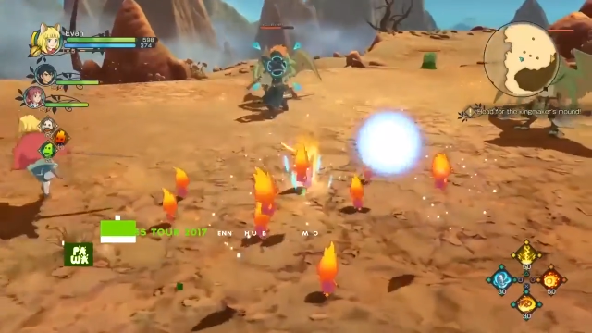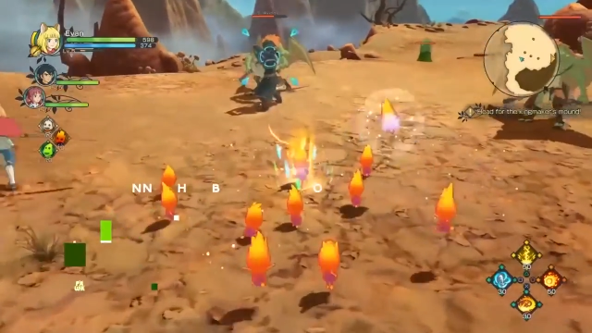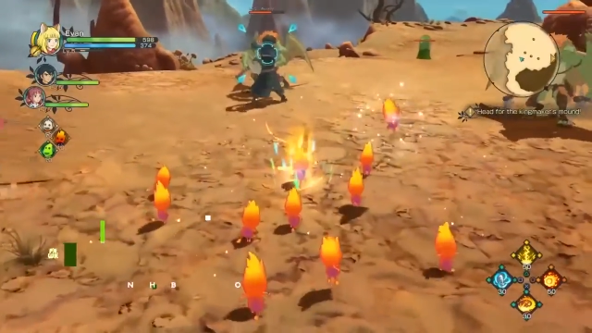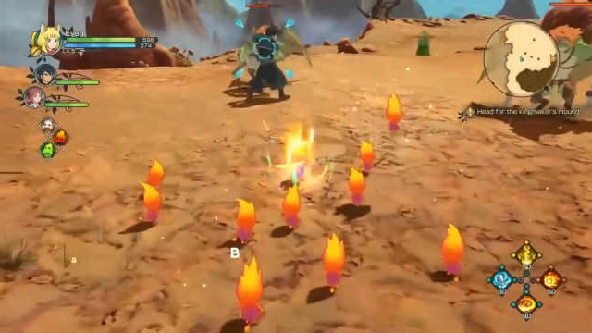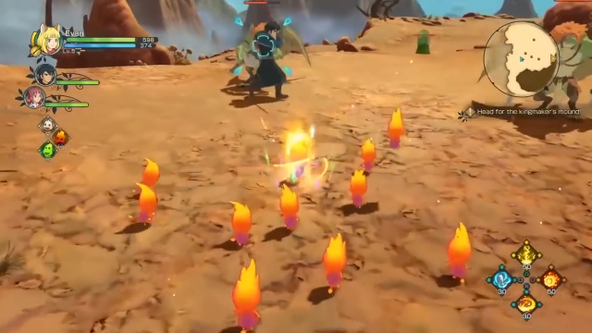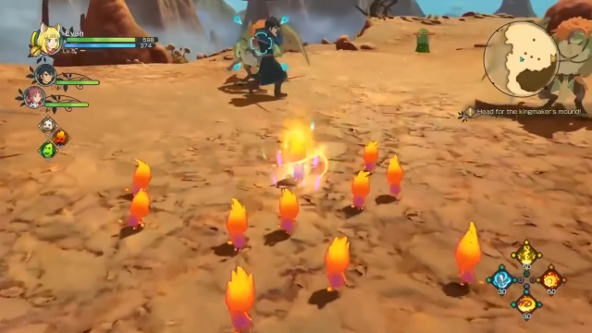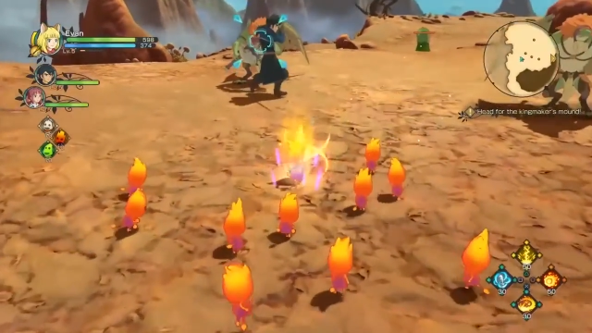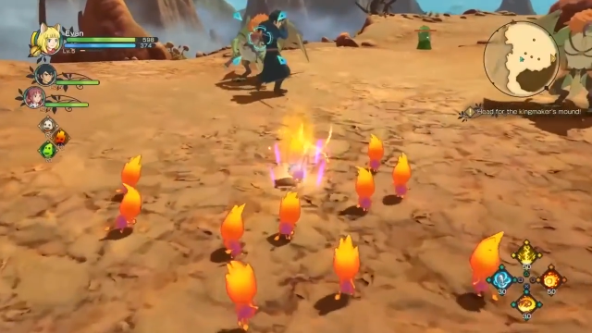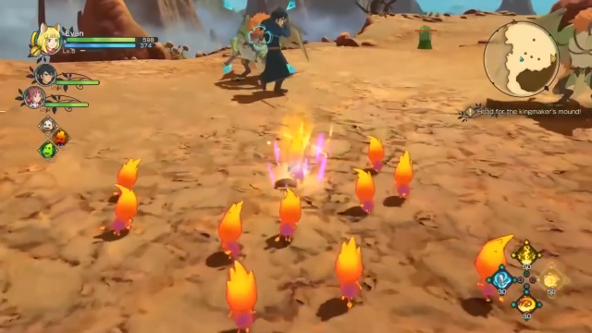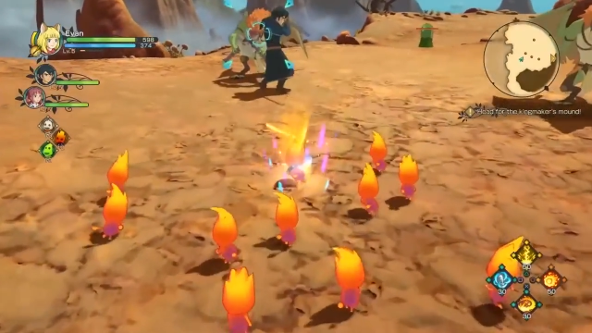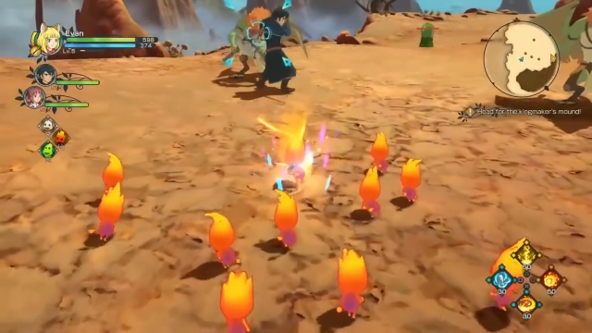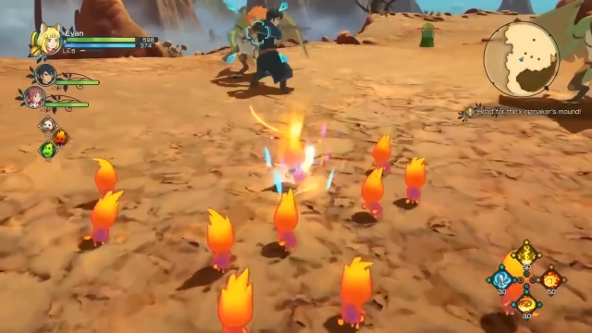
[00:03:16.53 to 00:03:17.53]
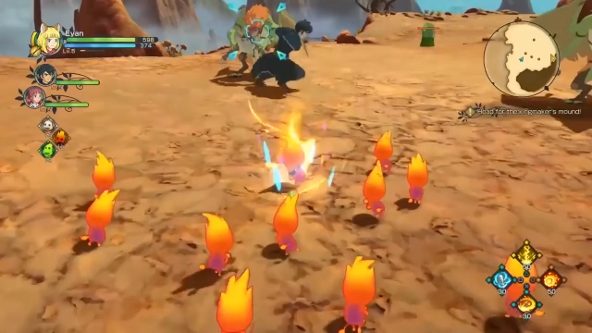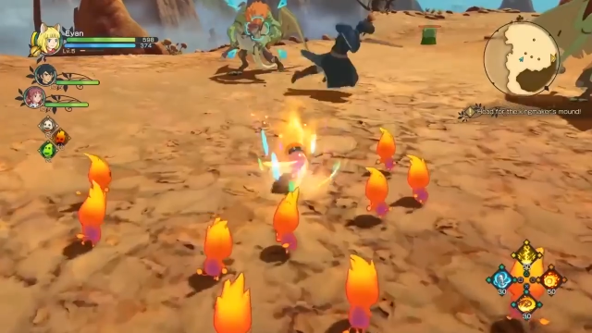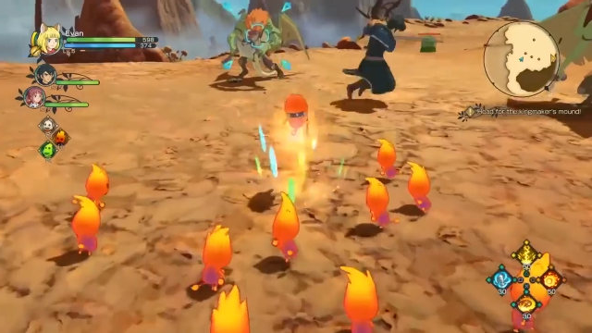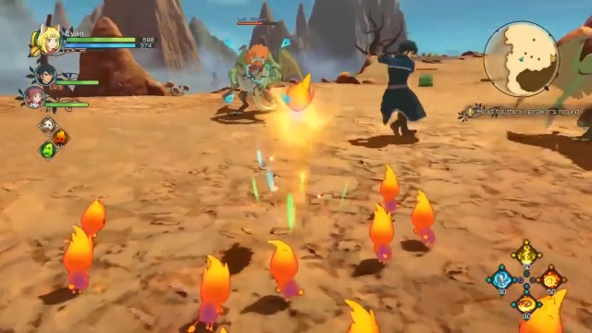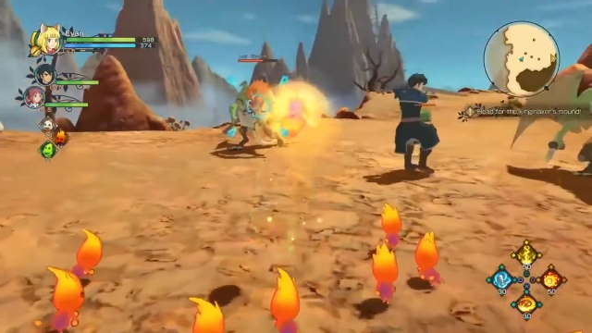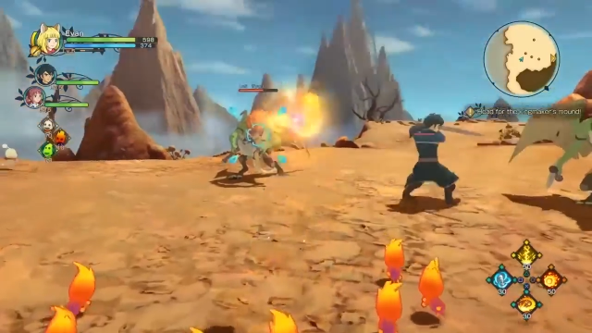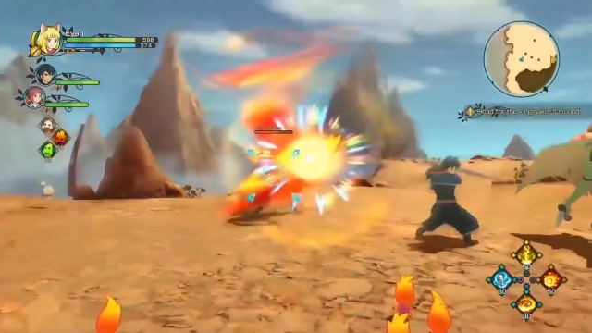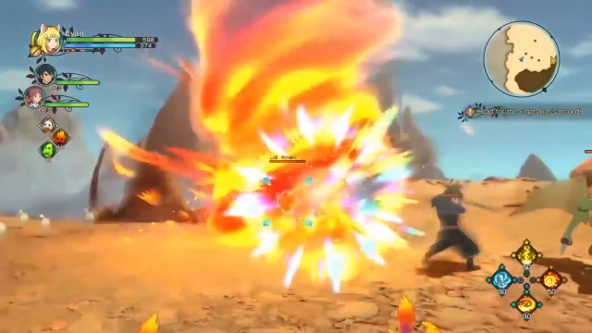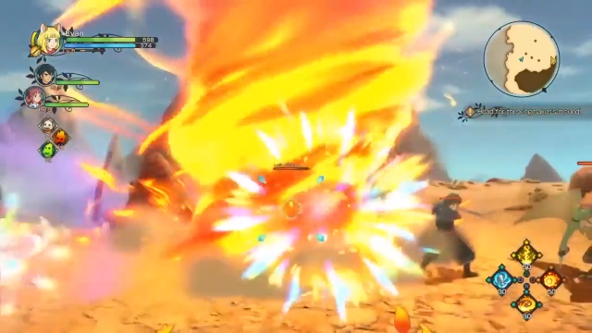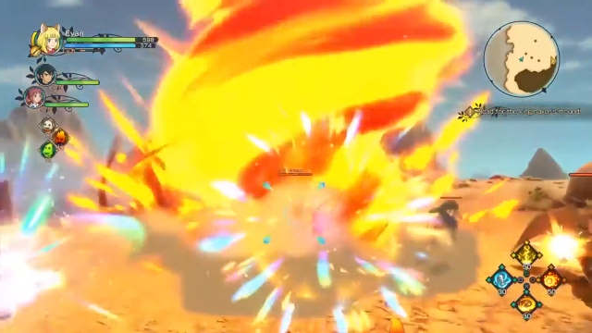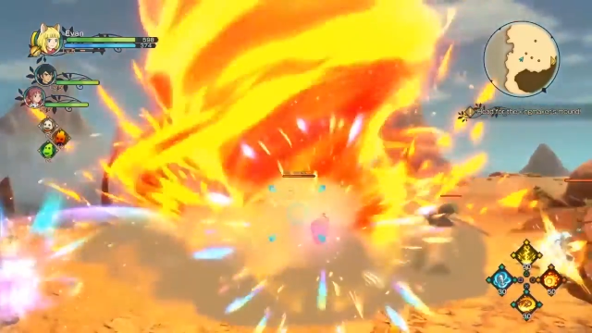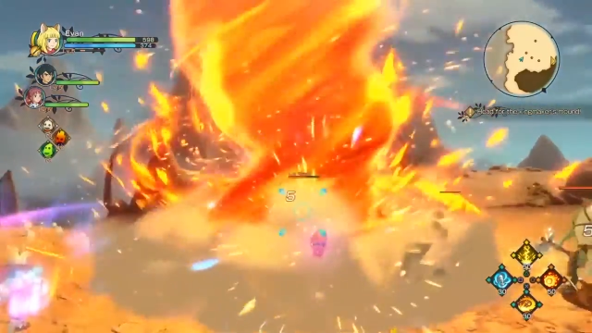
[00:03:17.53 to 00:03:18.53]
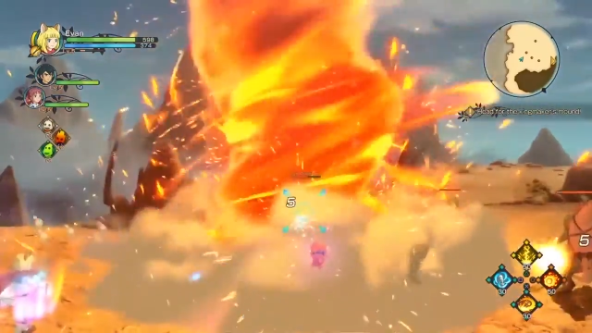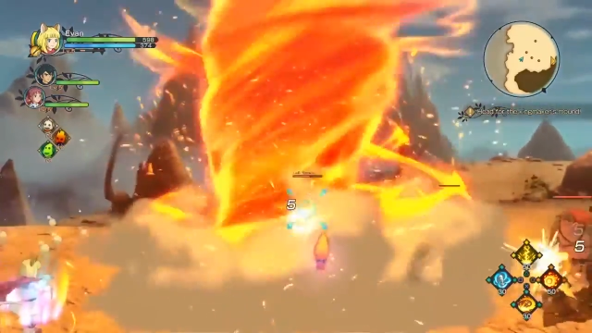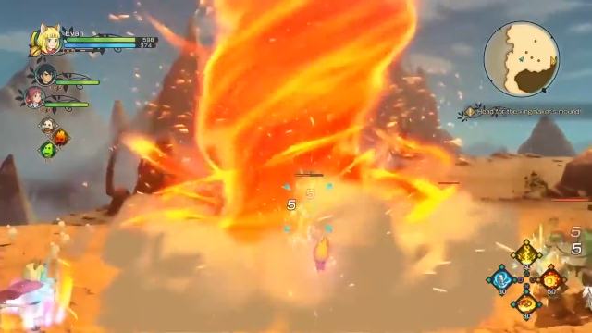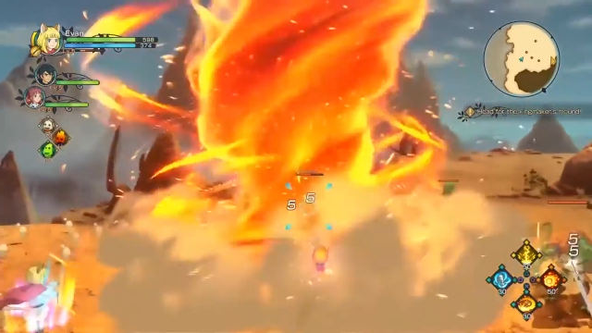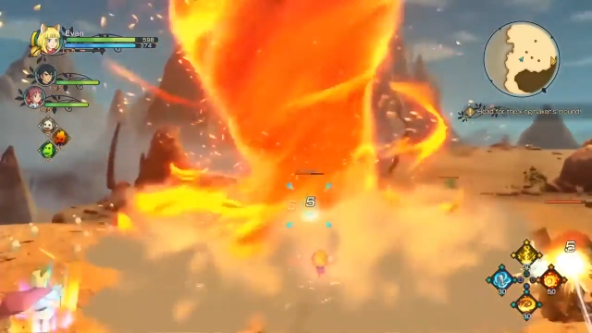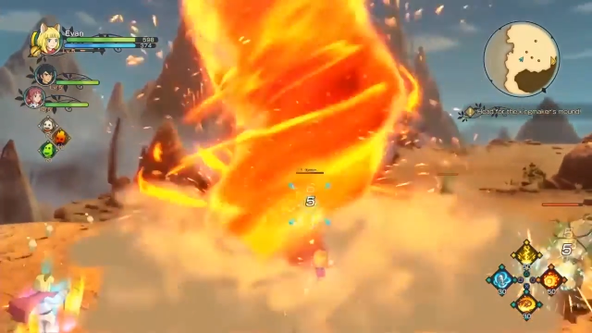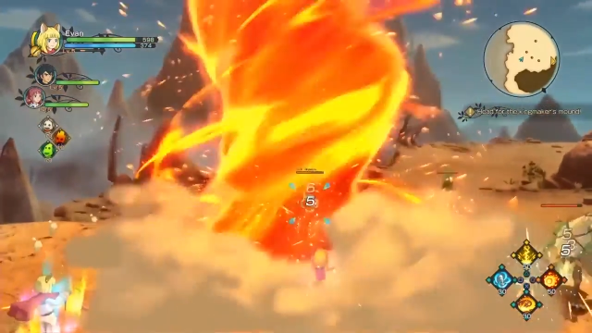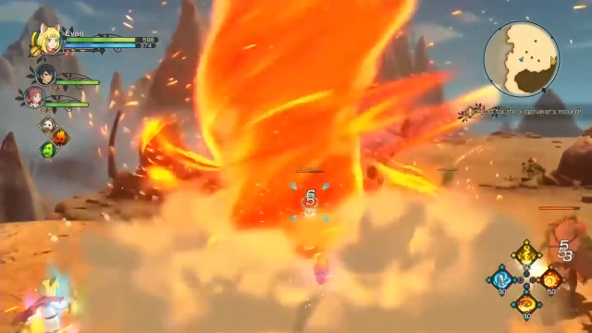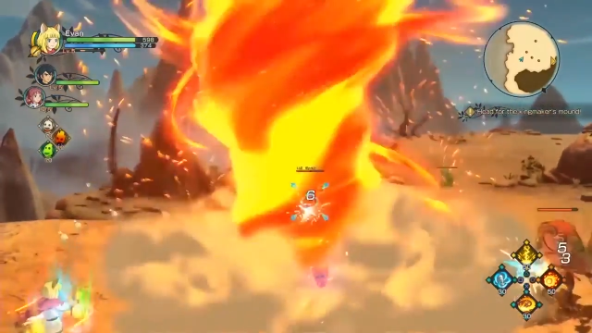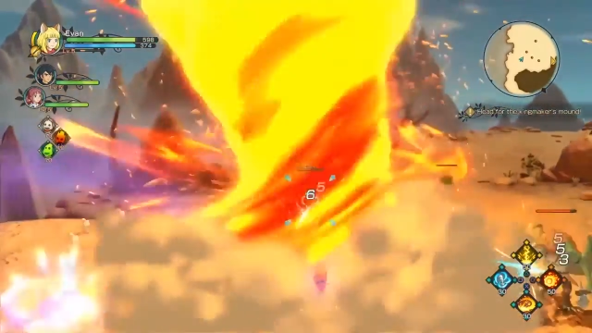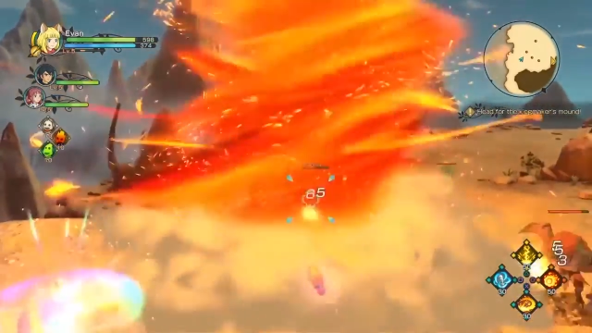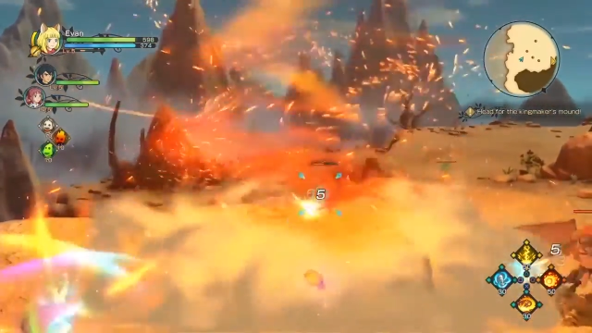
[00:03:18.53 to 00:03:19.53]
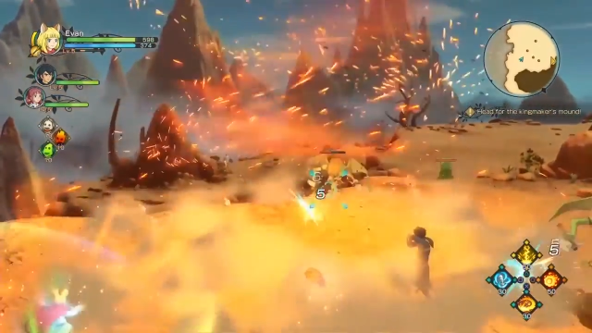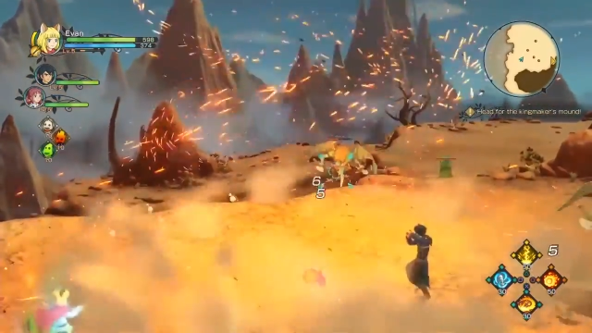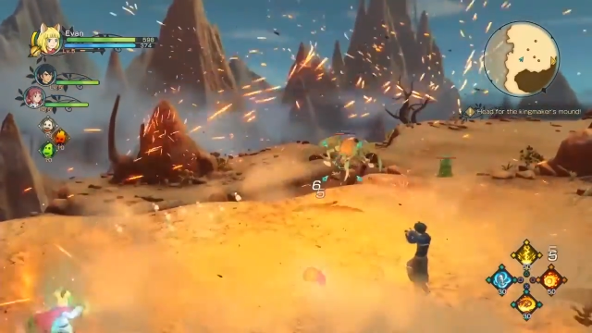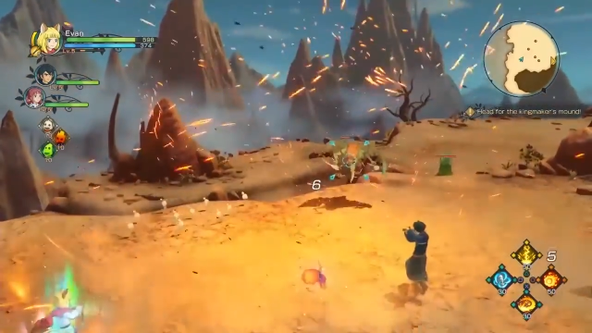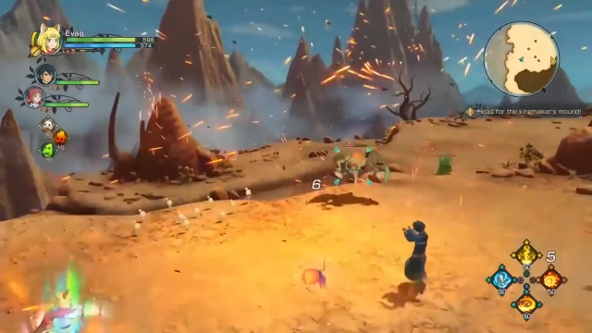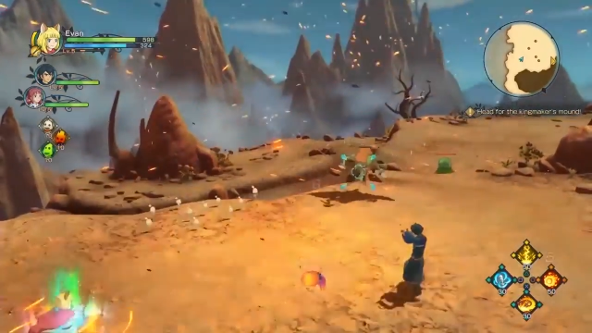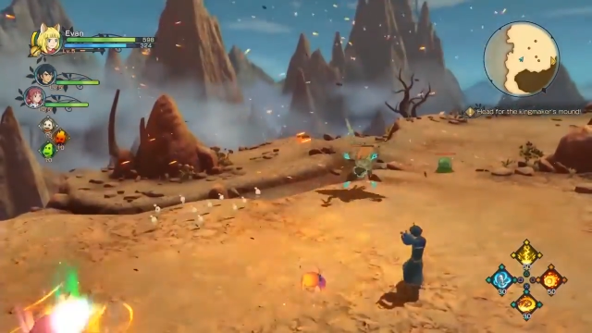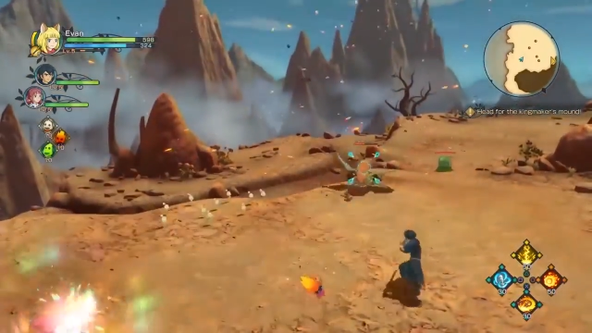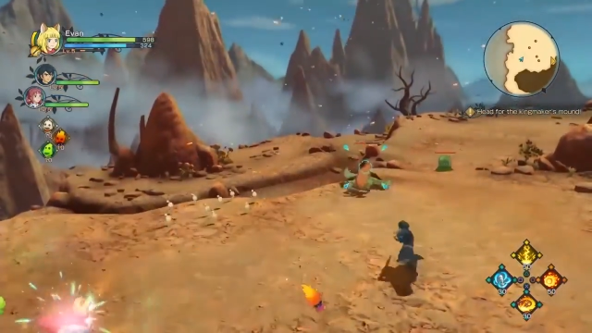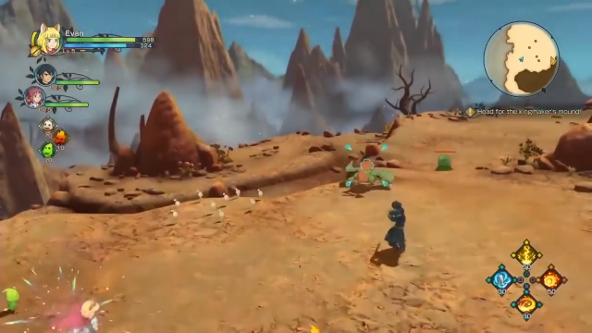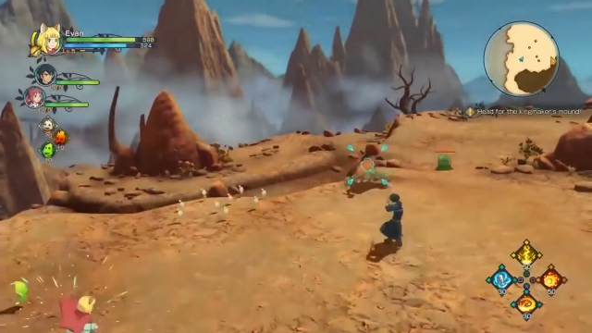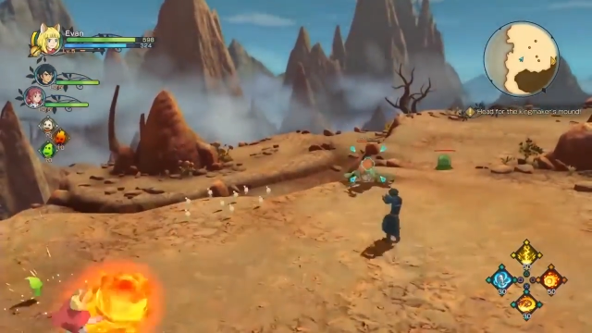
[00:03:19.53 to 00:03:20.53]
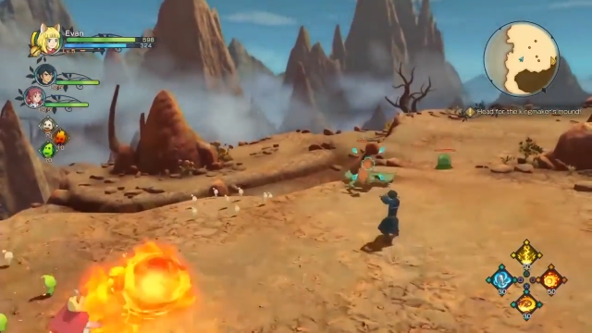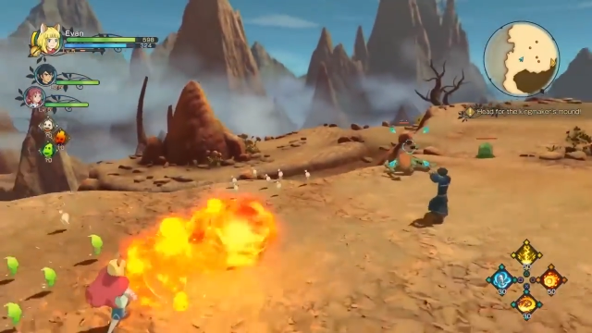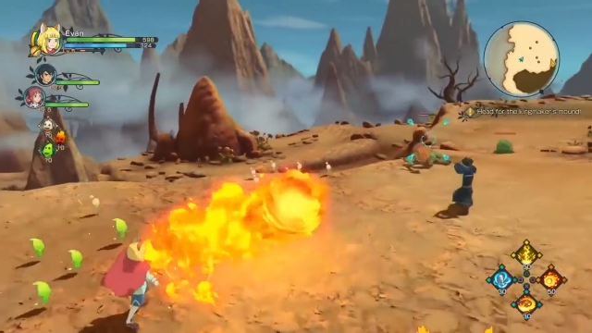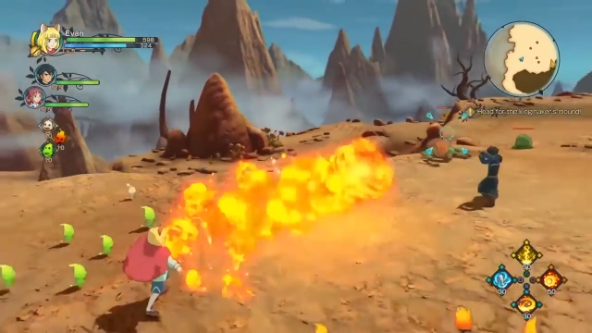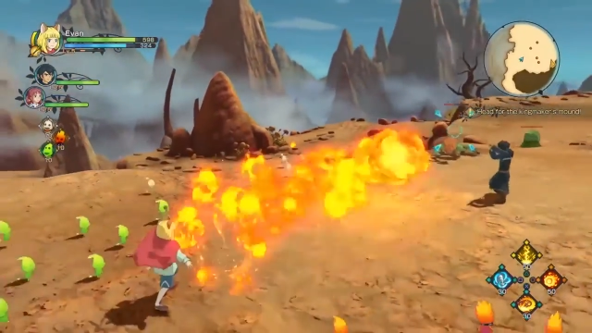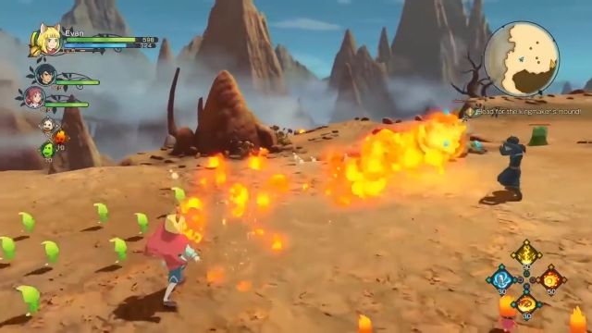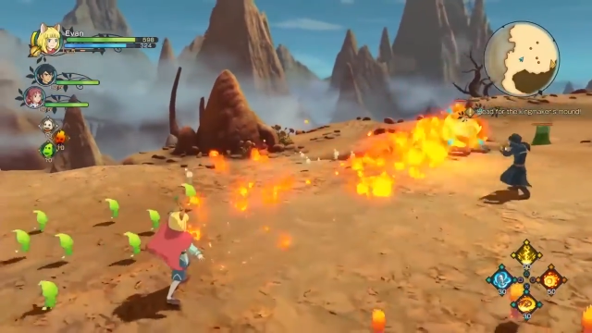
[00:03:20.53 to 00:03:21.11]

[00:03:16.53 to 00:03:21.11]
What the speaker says: Nobody's mouth can be seen.